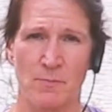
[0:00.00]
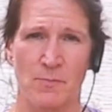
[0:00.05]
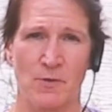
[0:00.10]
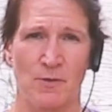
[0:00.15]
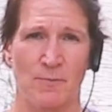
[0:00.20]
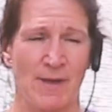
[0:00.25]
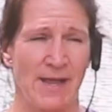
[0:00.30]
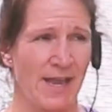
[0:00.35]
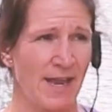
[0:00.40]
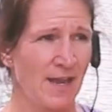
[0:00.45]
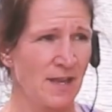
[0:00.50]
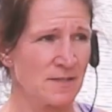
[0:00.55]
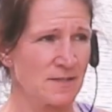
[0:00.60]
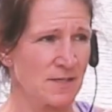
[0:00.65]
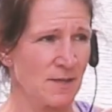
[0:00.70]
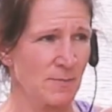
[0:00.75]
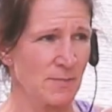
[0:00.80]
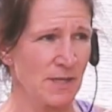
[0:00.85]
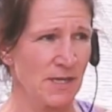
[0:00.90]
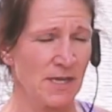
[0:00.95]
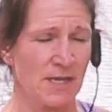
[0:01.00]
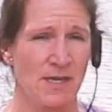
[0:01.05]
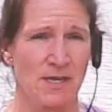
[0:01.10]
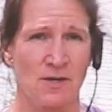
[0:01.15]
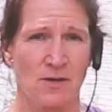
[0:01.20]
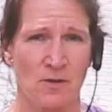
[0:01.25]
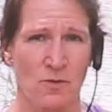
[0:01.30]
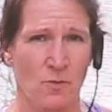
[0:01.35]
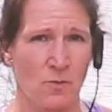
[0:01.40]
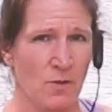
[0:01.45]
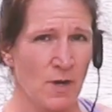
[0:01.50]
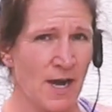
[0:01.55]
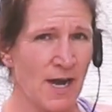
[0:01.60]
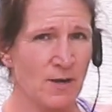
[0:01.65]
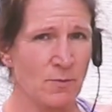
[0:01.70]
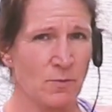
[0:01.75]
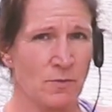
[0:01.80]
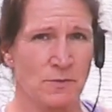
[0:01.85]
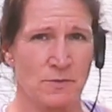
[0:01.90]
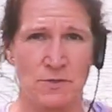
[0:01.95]
put my hands up in the air or
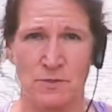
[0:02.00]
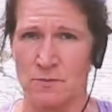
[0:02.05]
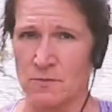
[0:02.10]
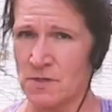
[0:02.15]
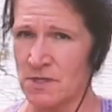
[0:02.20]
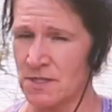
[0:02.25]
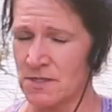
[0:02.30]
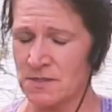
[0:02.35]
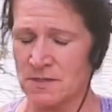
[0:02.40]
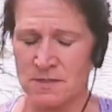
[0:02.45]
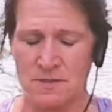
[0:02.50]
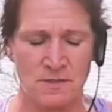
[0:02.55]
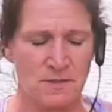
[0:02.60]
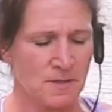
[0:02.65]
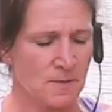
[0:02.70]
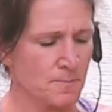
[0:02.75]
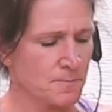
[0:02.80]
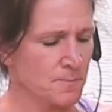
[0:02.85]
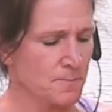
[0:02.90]
I will do this.